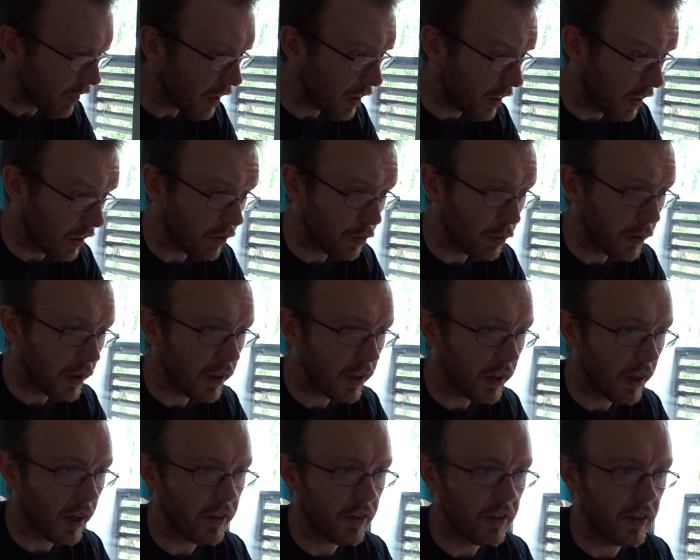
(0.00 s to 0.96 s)
This
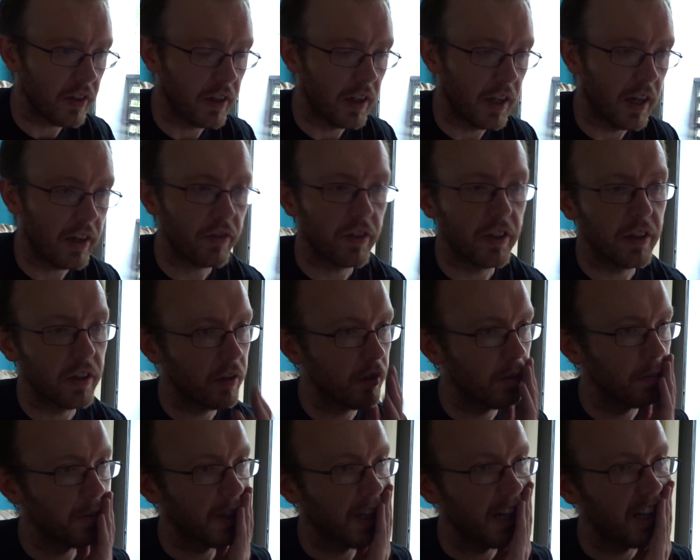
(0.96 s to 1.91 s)
week, as I said in the last video,
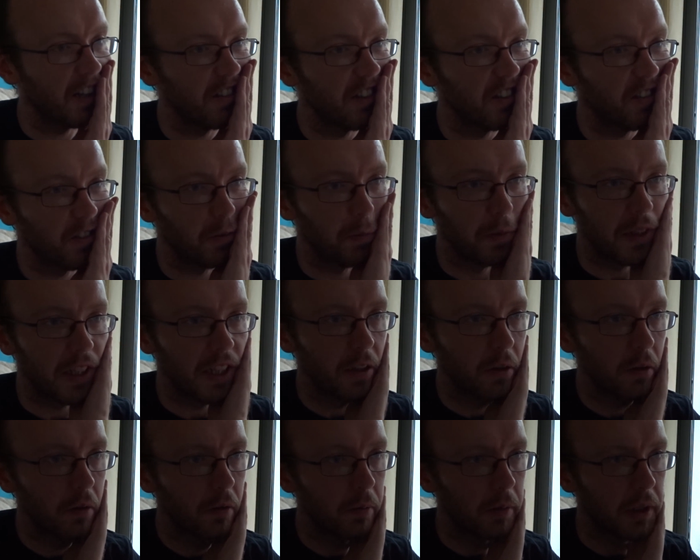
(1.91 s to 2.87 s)
my calories have come
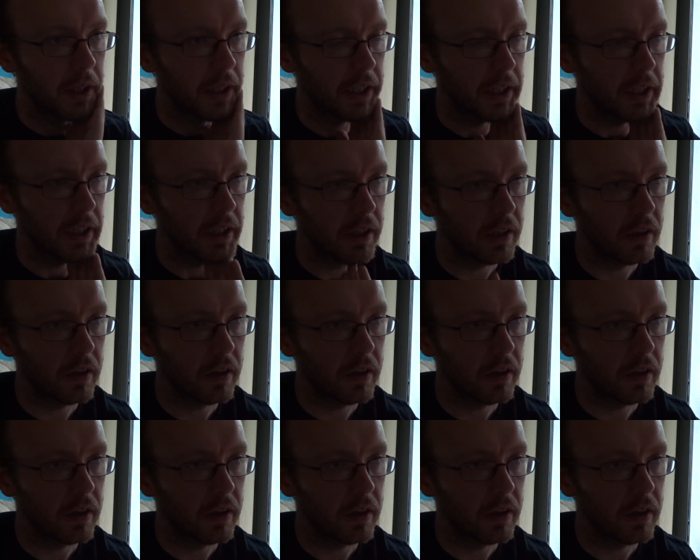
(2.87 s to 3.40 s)
down by